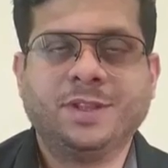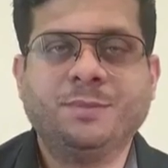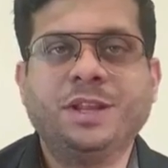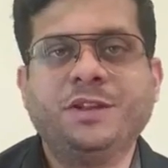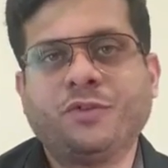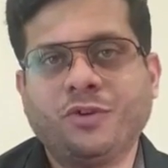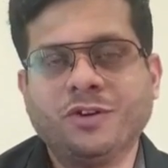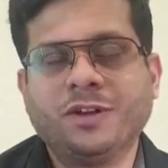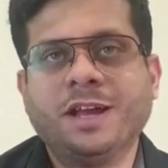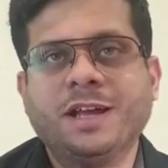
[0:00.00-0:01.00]
The money
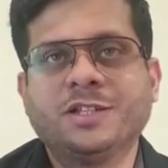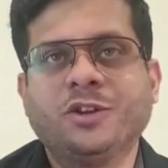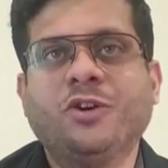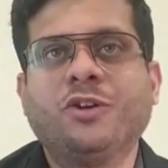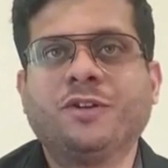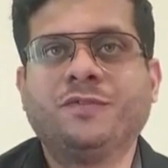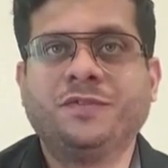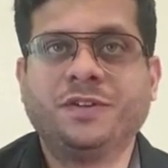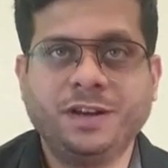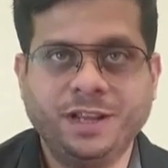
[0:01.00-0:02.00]
frog has a lot of
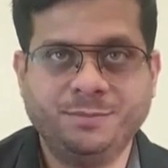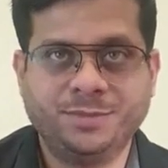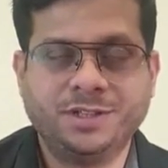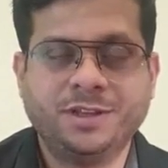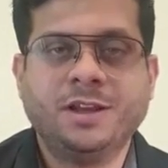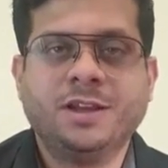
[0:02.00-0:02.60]
different names.